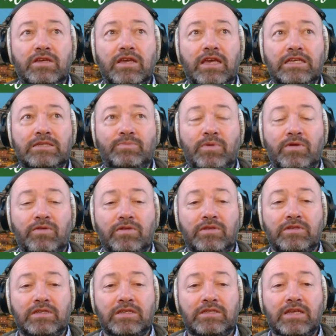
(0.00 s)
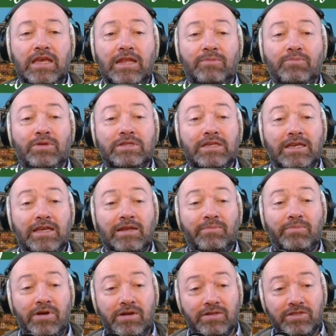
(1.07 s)
experiences in particular
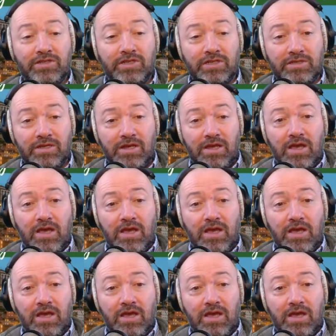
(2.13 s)
branches.